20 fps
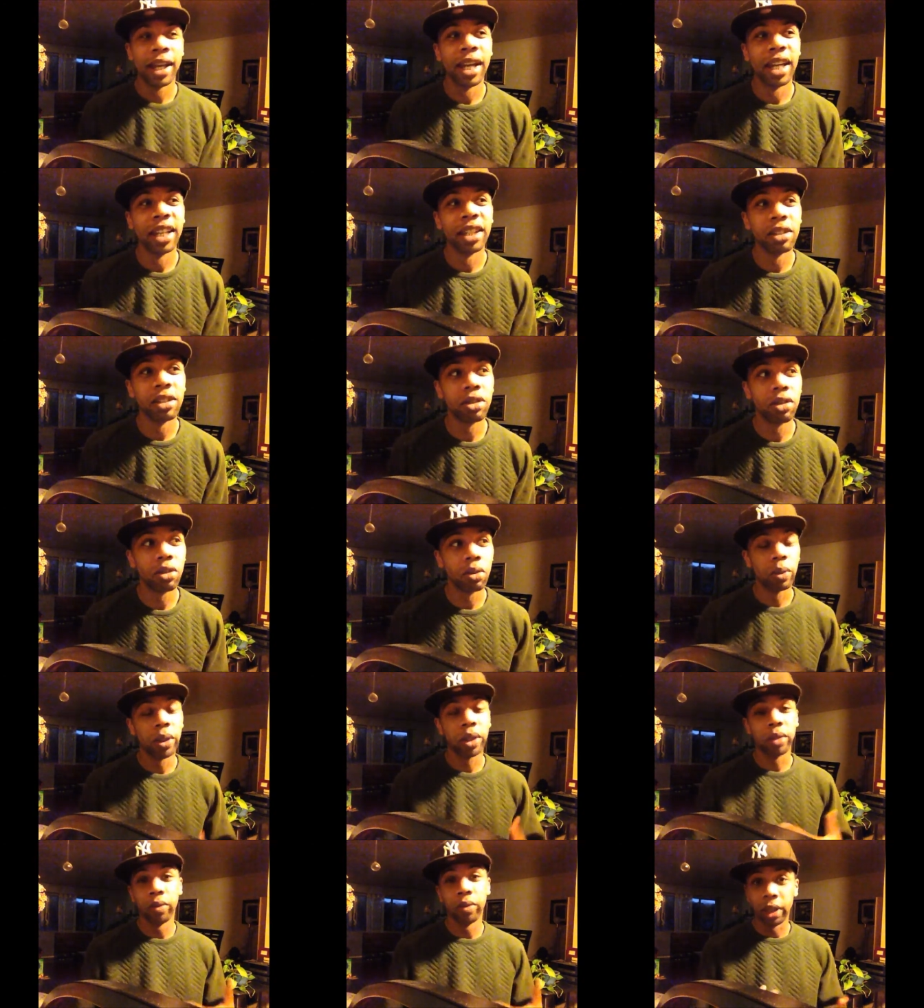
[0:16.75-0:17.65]
And this is a
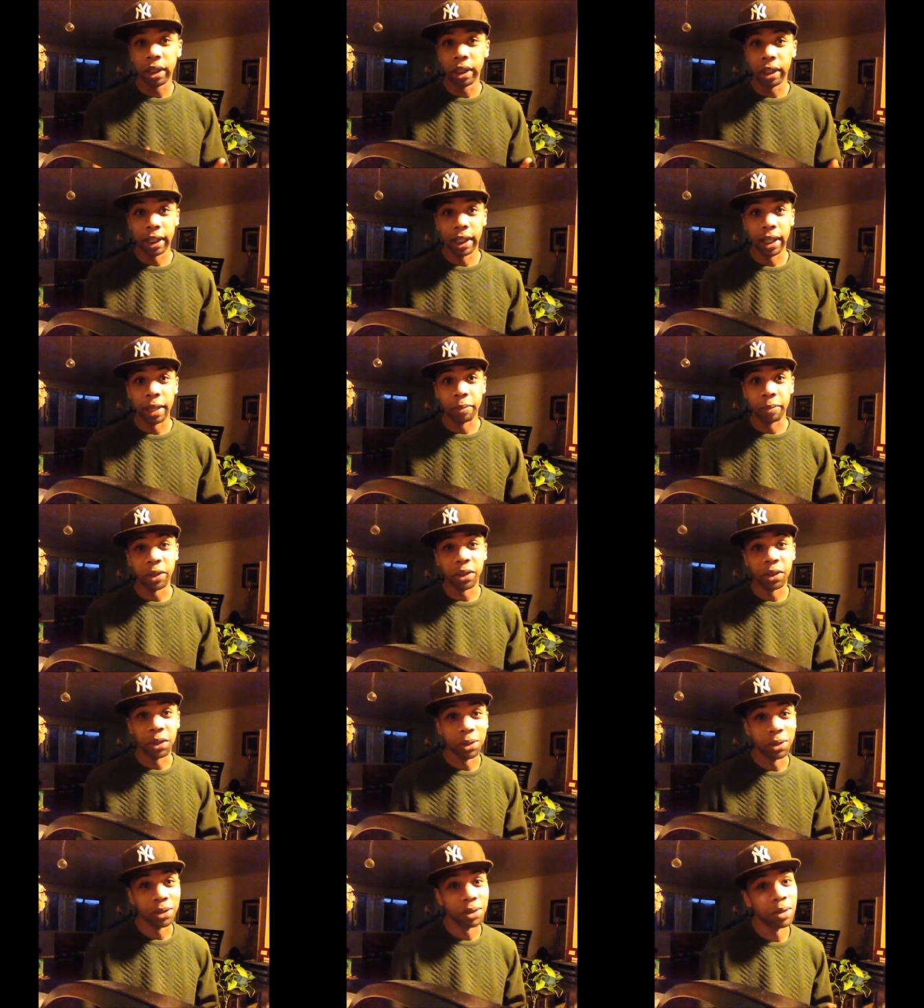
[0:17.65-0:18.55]
really, really good
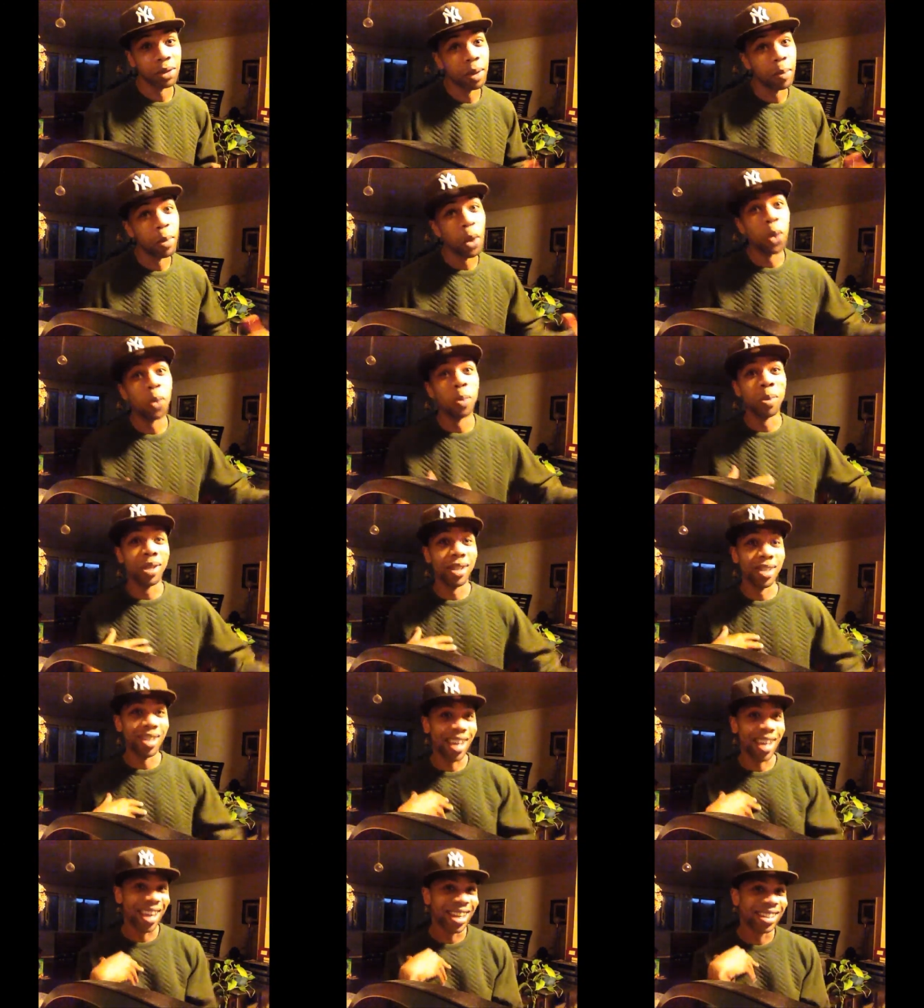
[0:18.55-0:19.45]
episode. So I'm
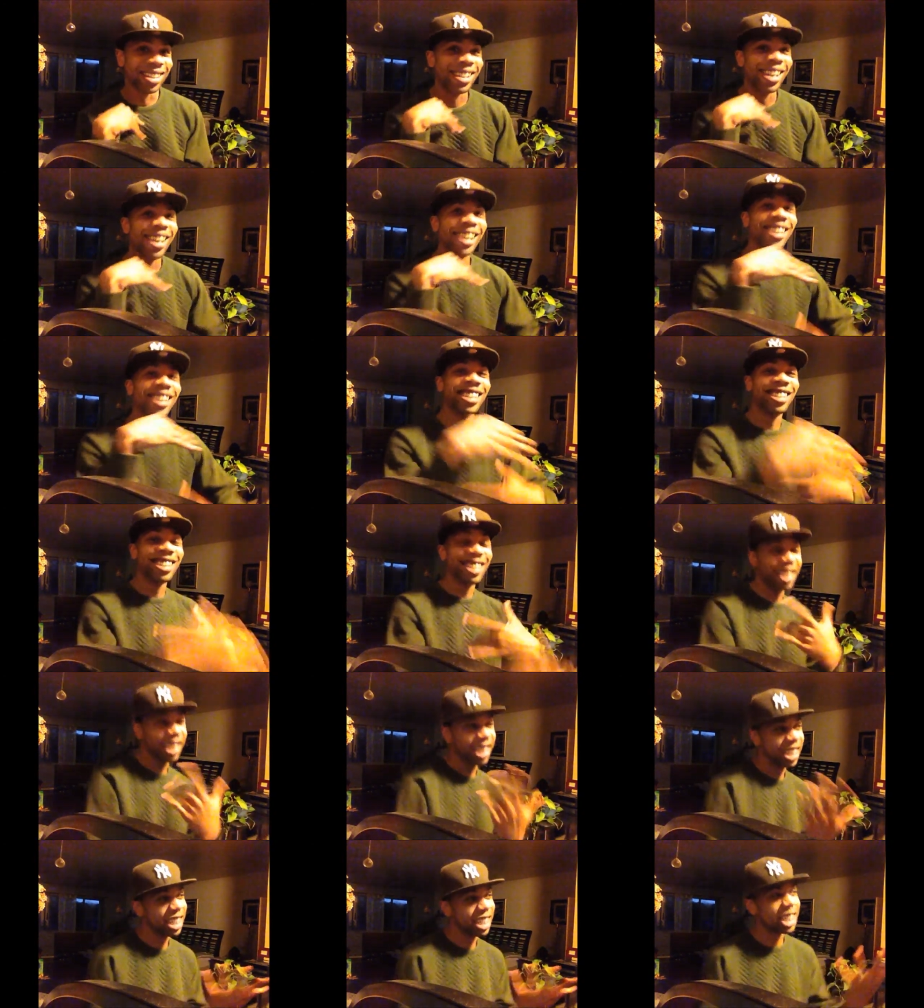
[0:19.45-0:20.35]
hoping that this
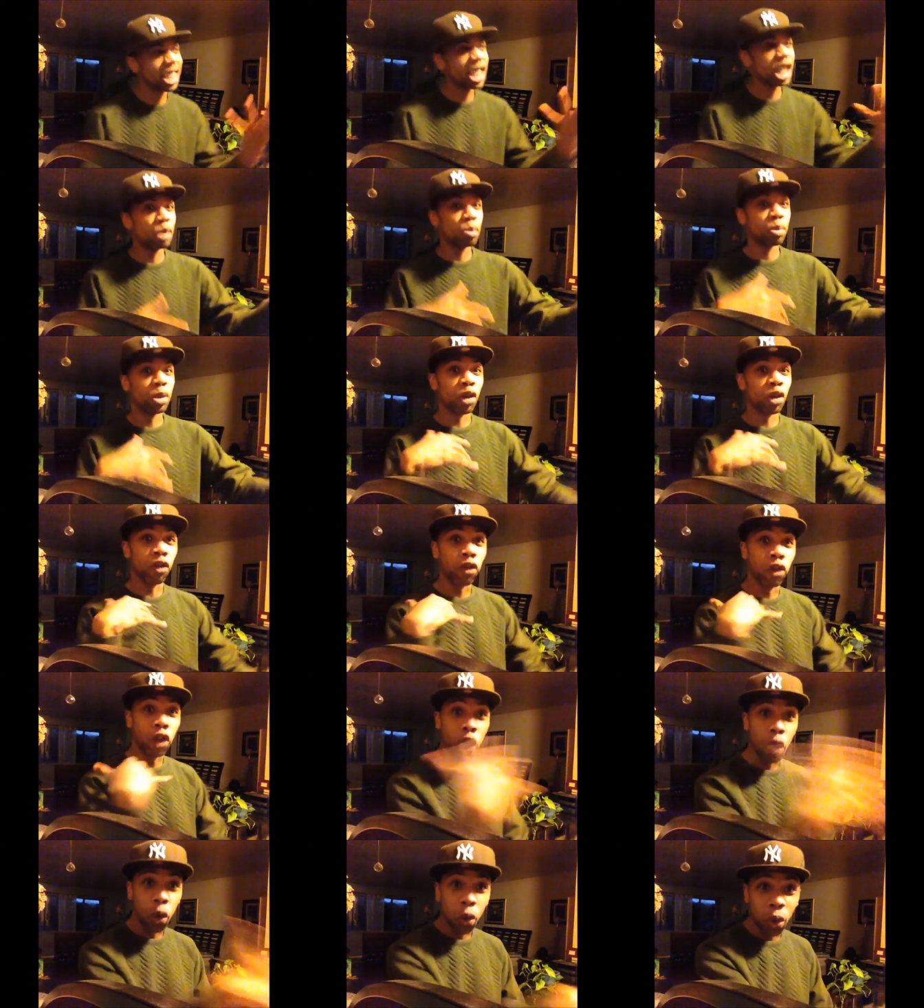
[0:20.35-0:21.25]
is going to keep the
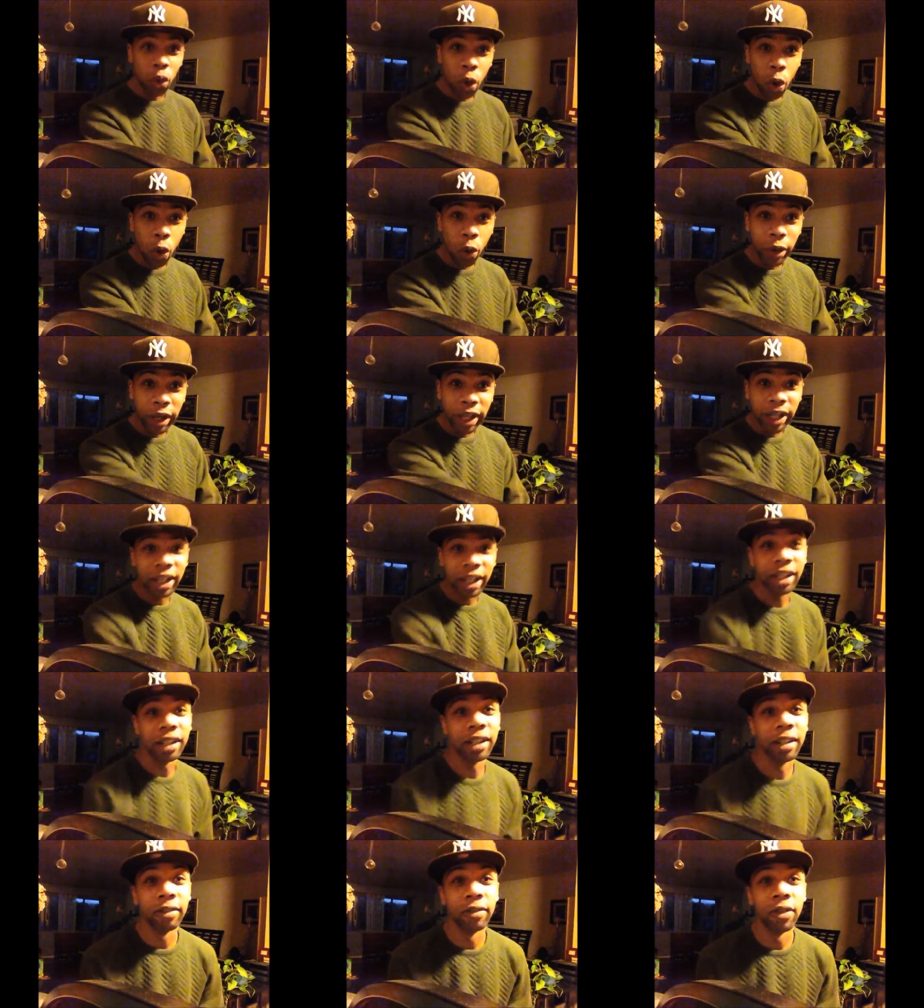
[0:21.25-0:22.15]
flow going
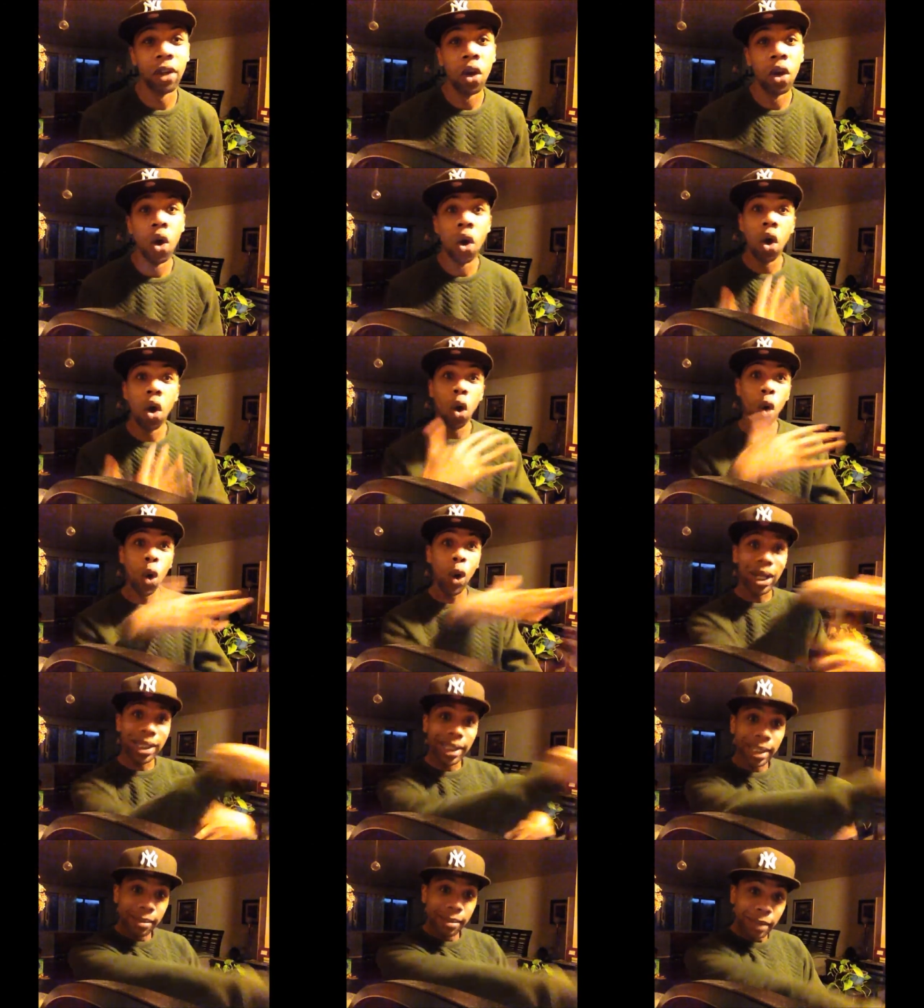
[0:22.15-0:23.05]
of
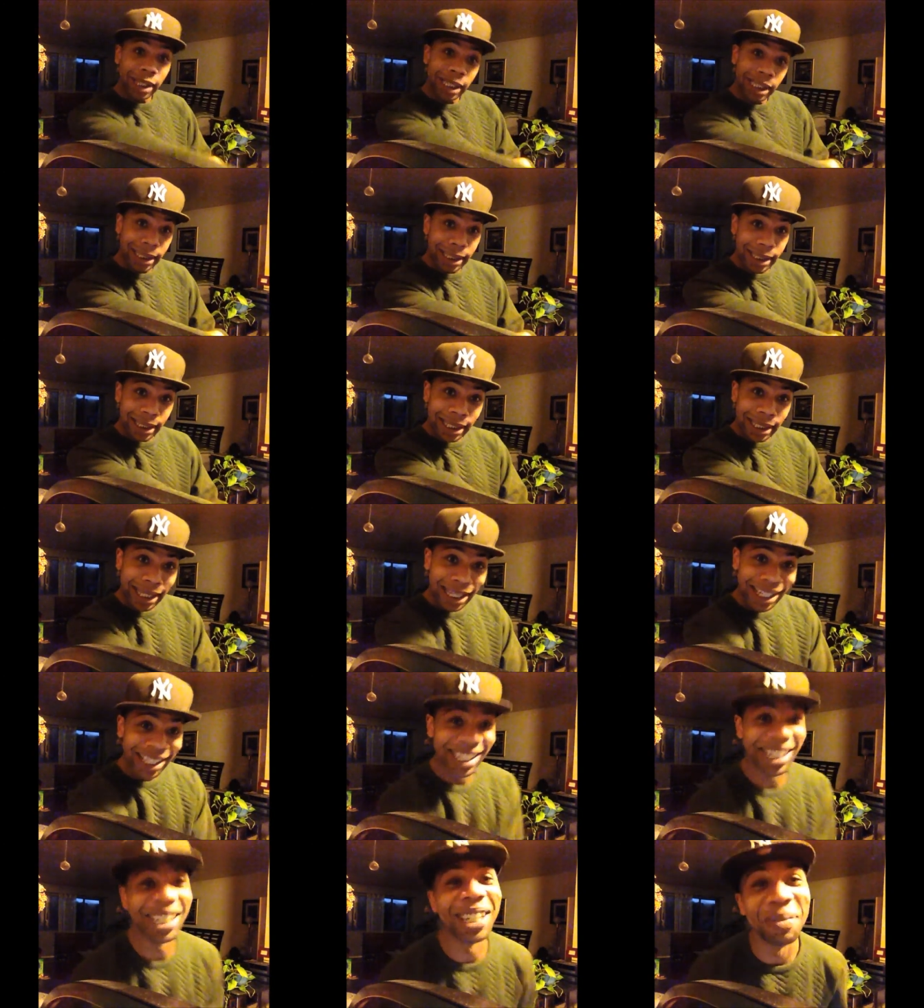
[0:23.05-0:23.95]
awesomeness
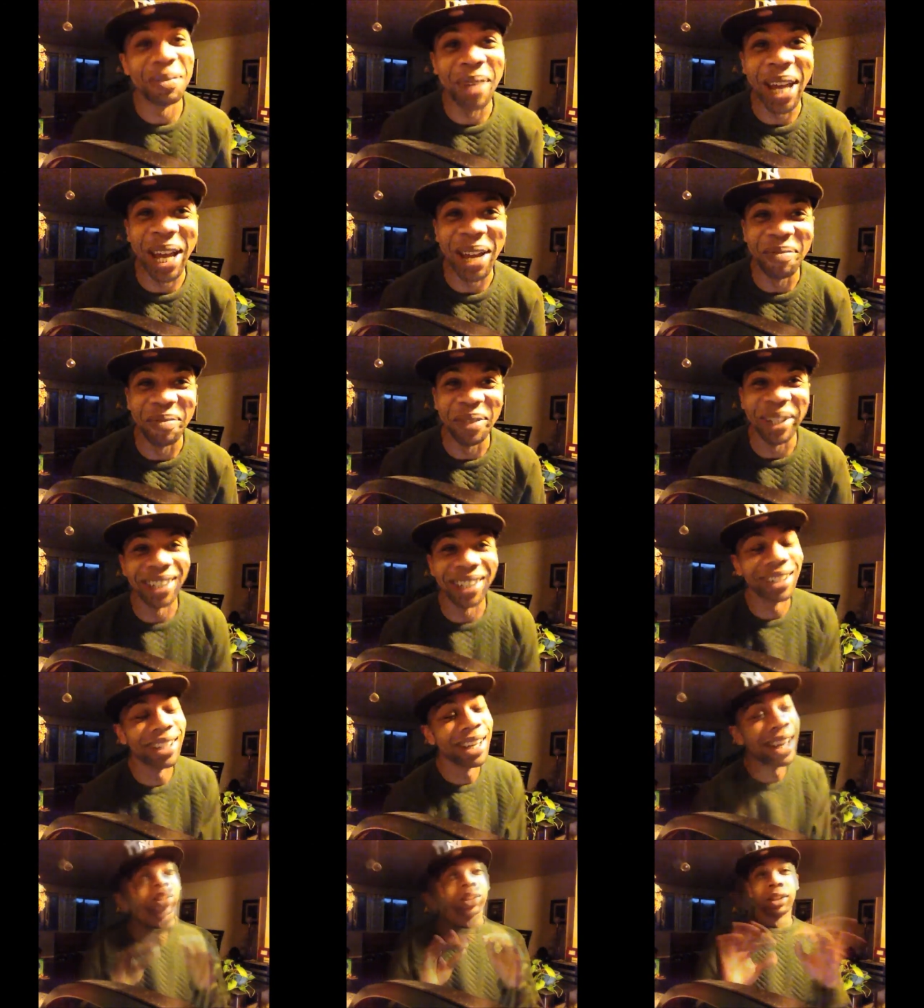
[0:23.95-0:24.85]
in Mad Men.